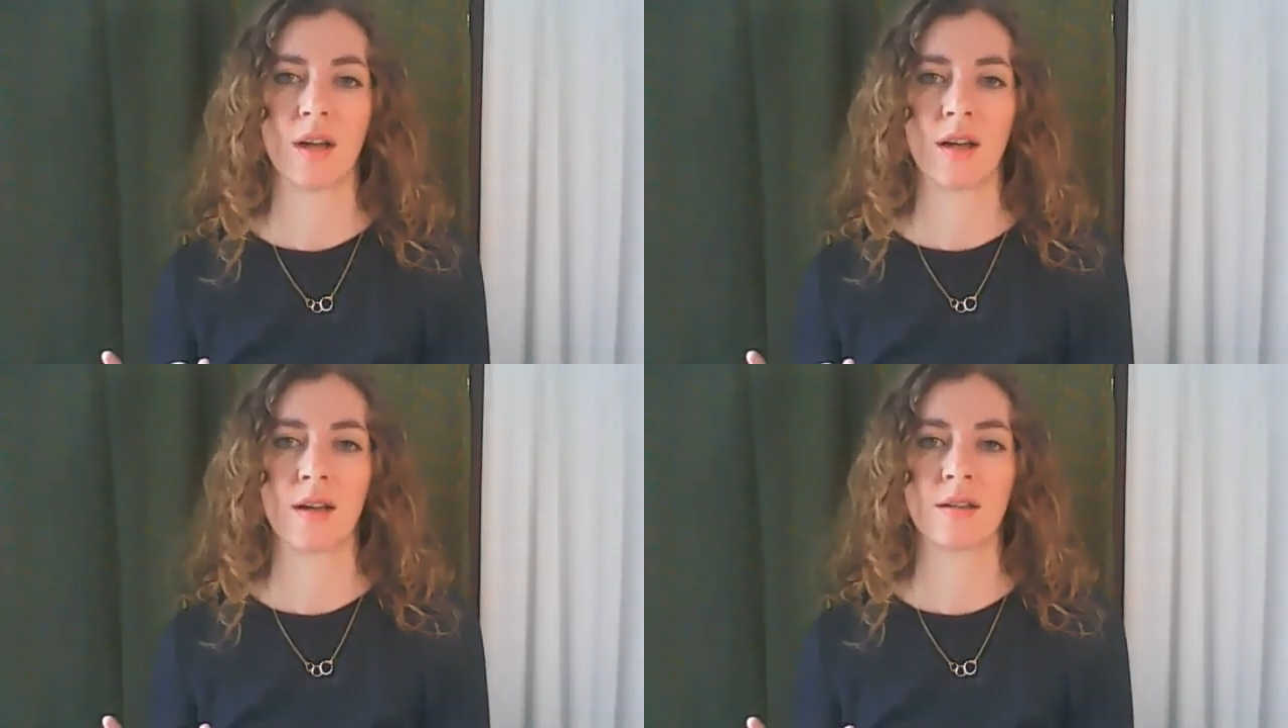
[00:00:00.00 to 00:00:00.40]

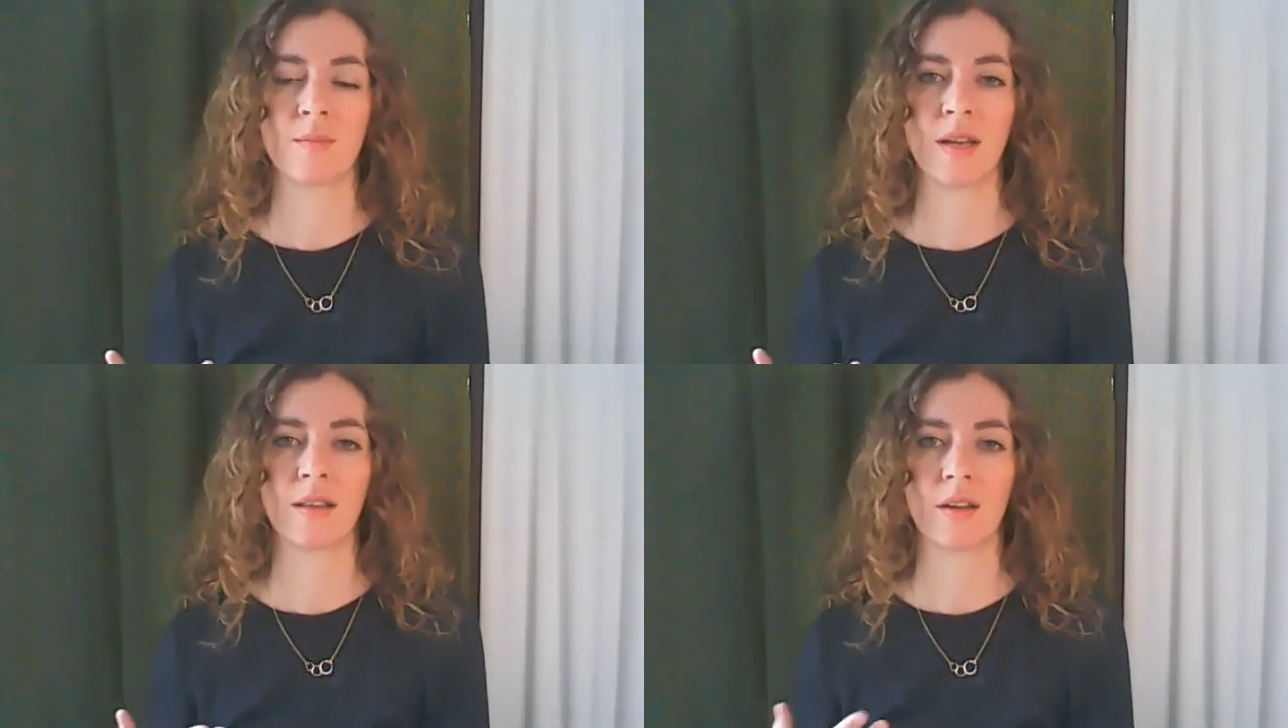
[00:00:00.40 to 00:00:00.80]
and
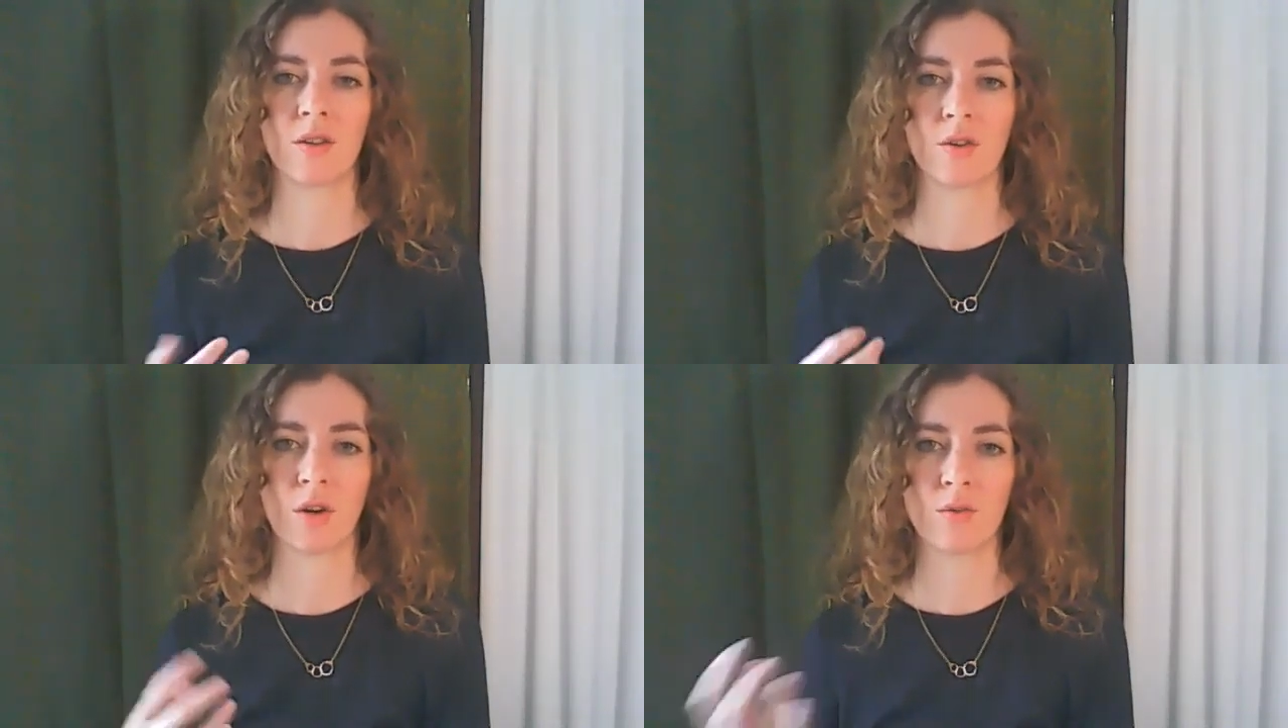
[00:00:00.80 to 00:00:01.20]
make that
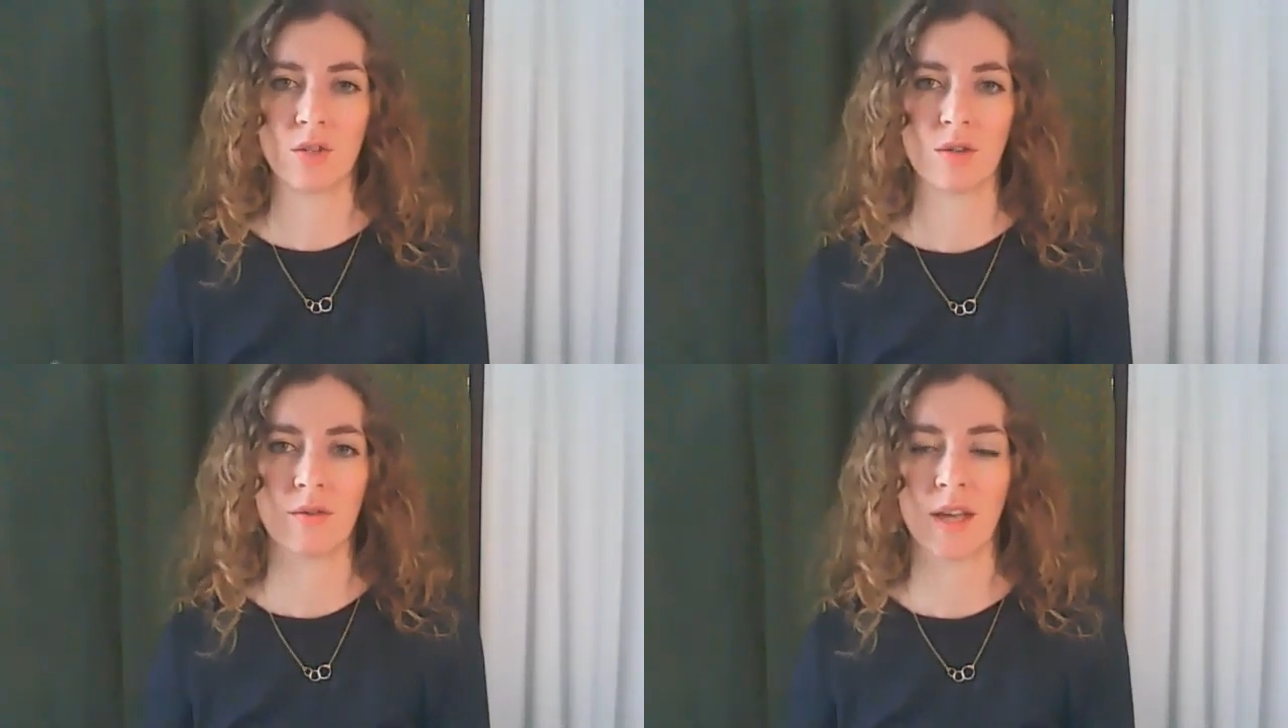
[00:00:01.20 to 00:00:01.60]
your
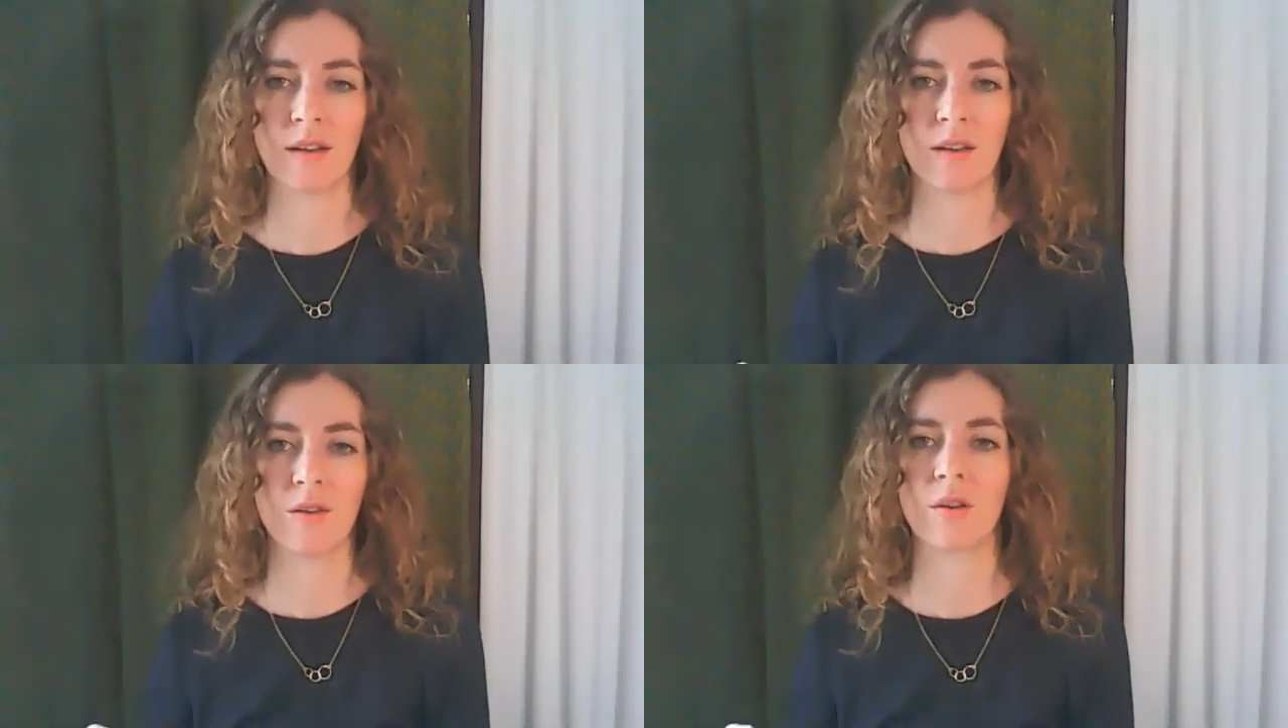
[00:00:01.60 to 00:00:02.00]
go-to thing
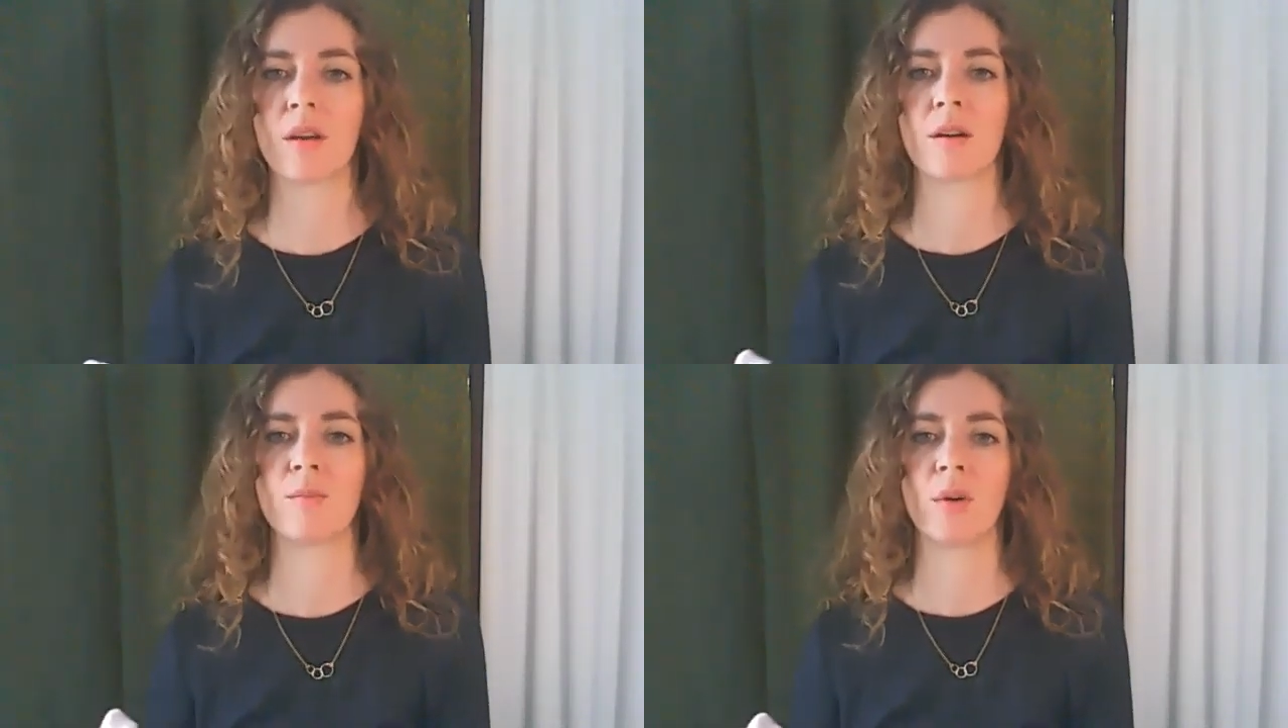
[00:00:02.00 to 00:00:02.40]
that you can
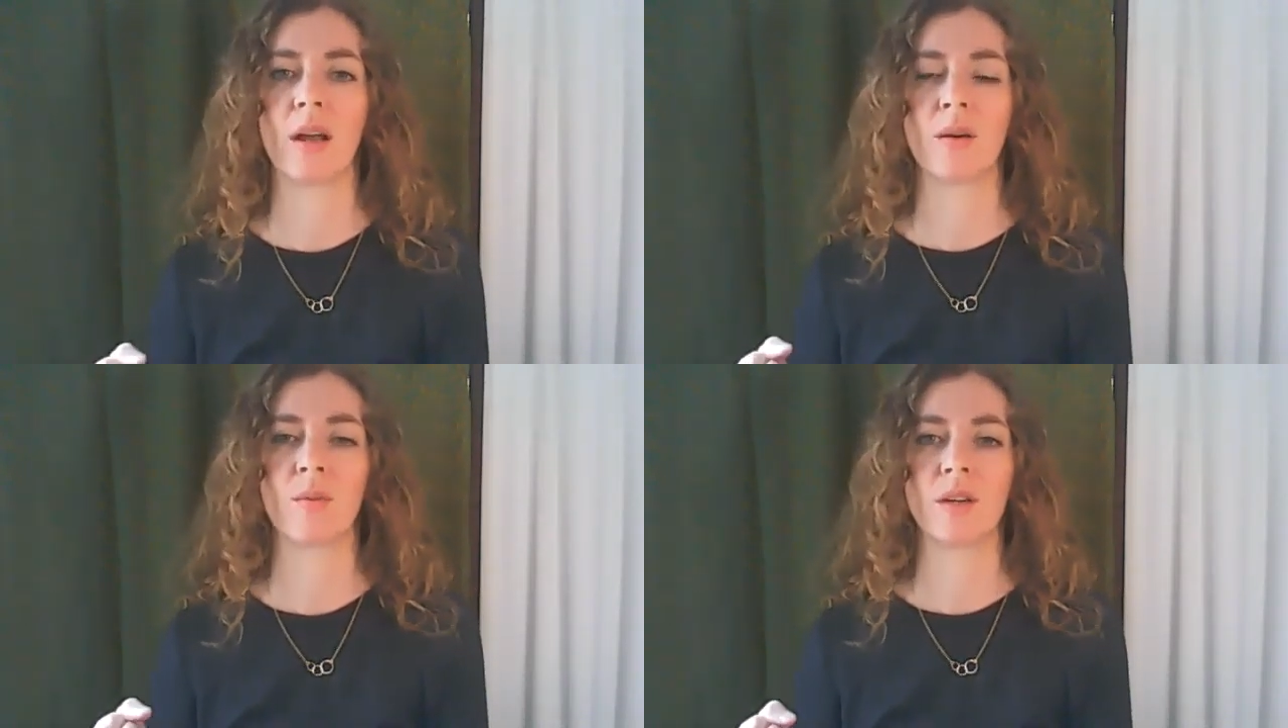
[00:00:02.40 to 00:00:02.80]
kind of pull
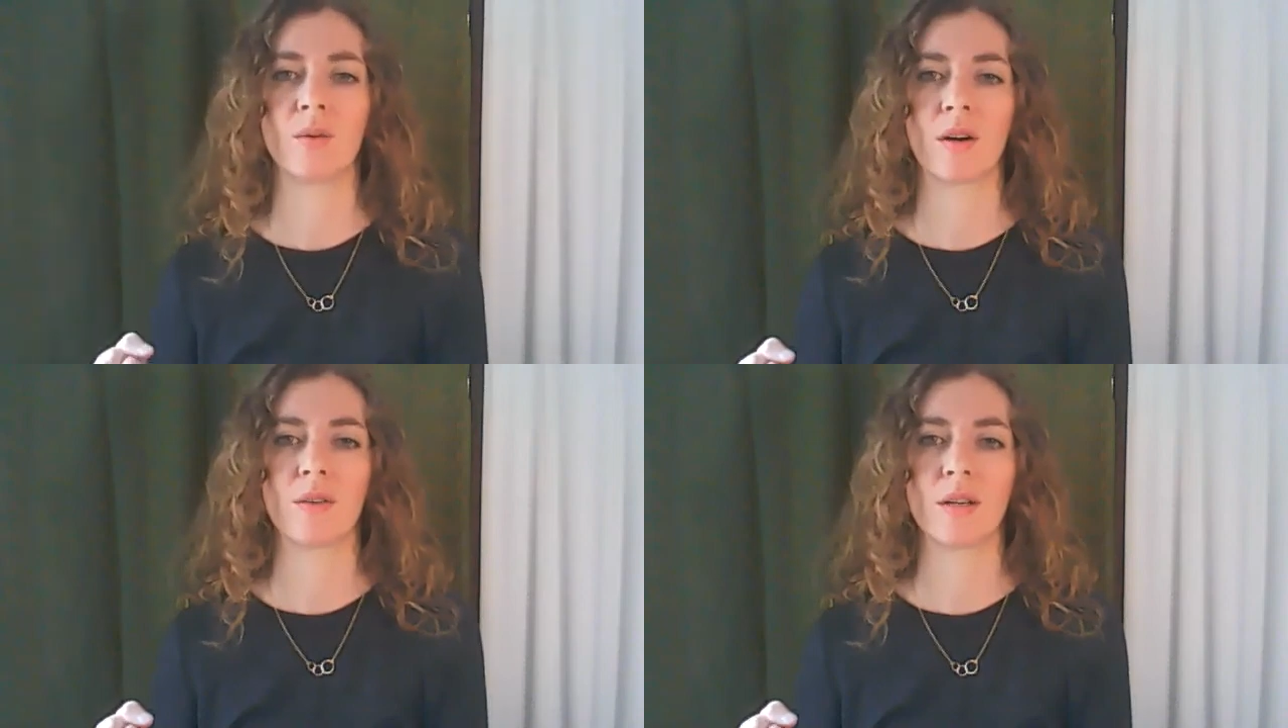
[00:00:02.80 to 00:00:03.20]
out when you
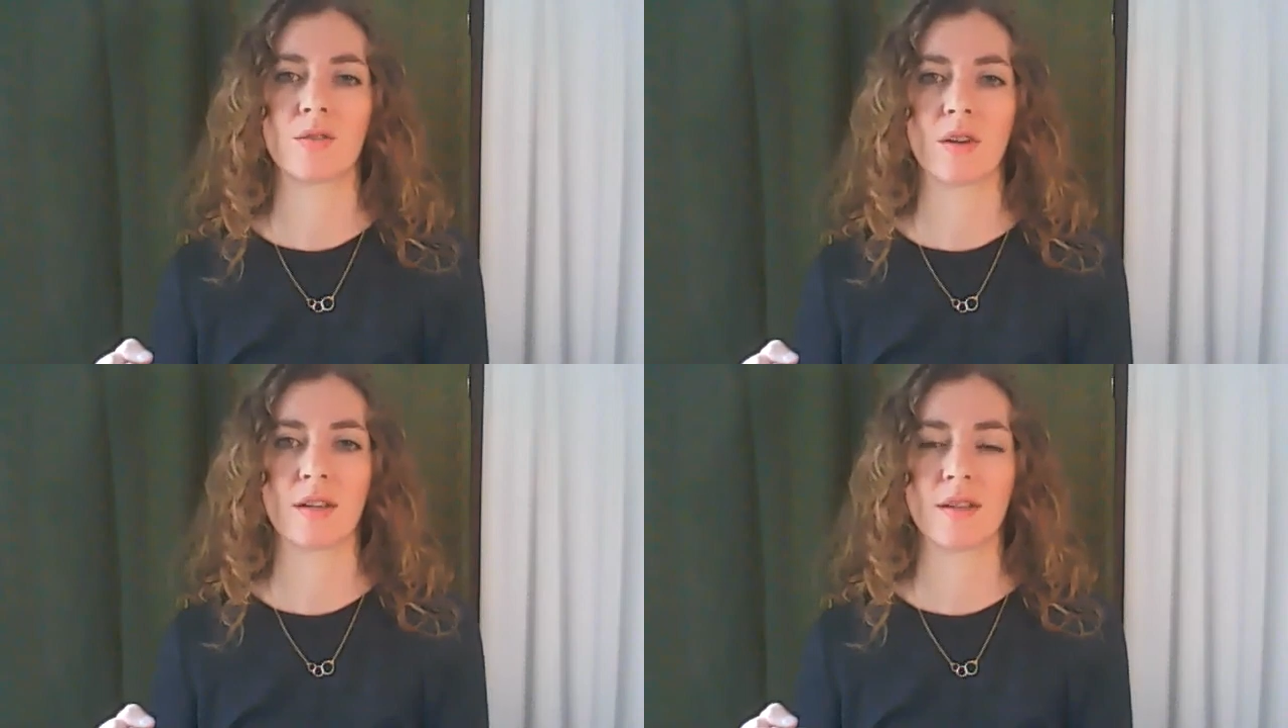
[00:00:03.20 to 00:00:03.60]
are really
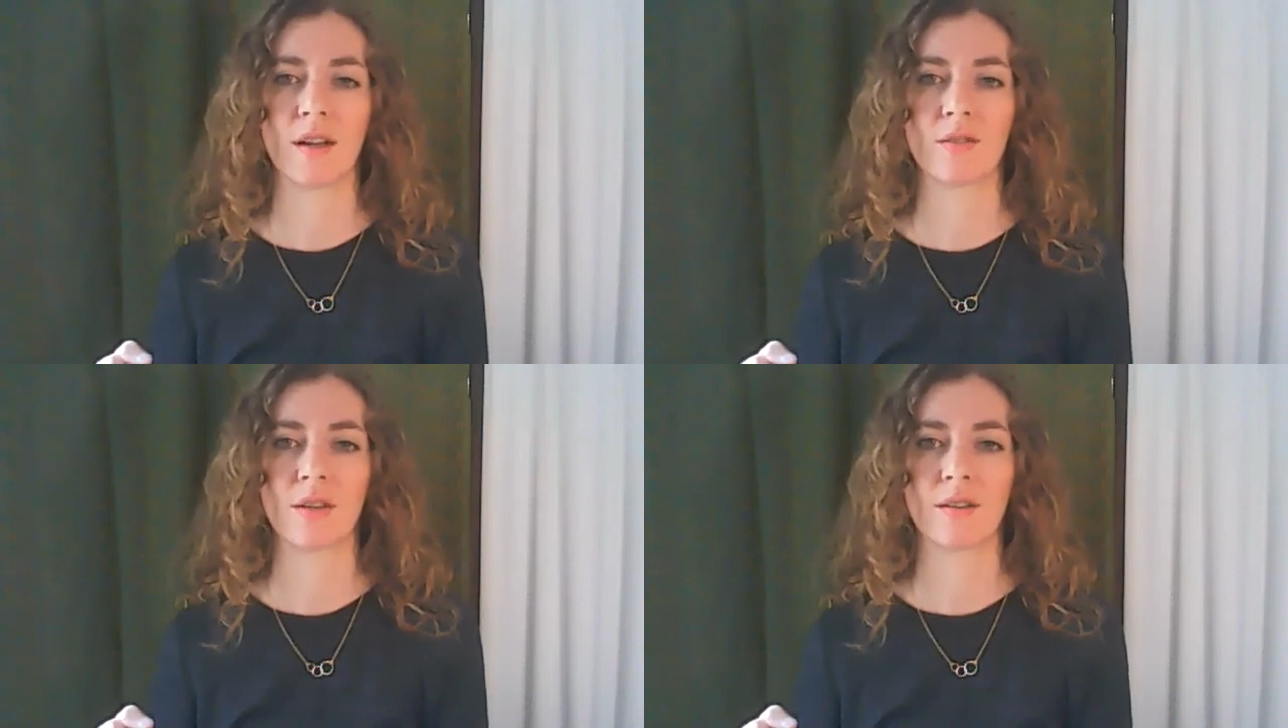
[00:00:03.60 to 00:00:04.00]
stressed out,